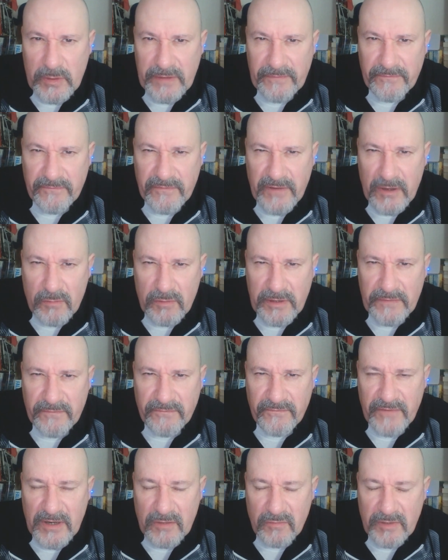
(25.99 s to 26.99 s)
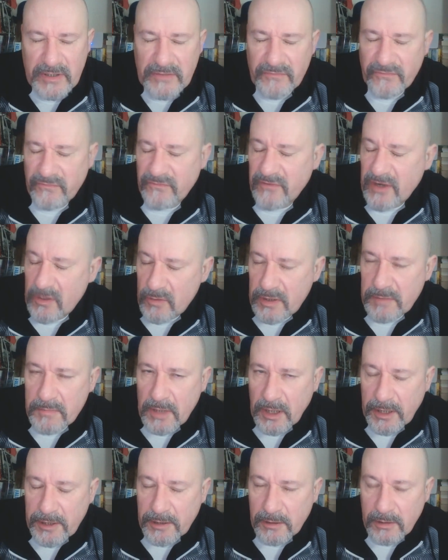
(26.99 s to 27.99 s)
very, very, very
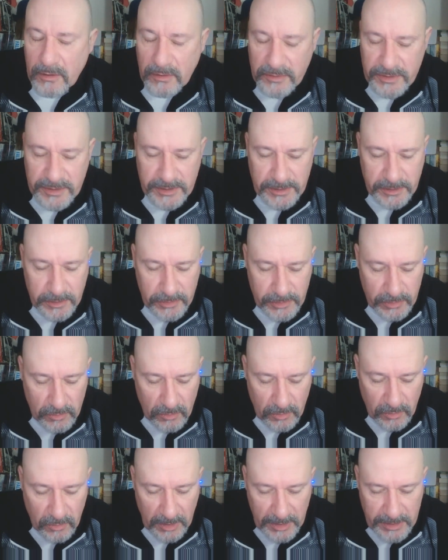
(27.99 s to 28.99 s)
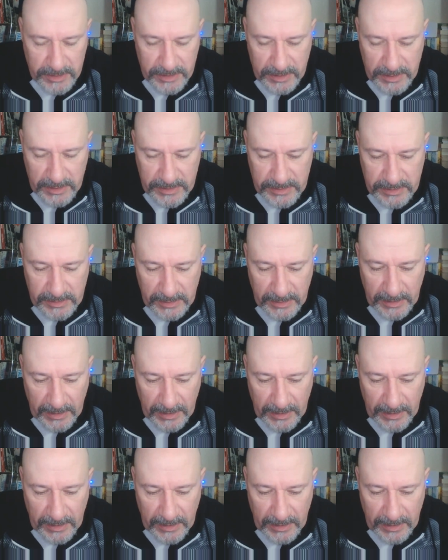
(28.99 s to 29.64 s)
minor constitutional crisis.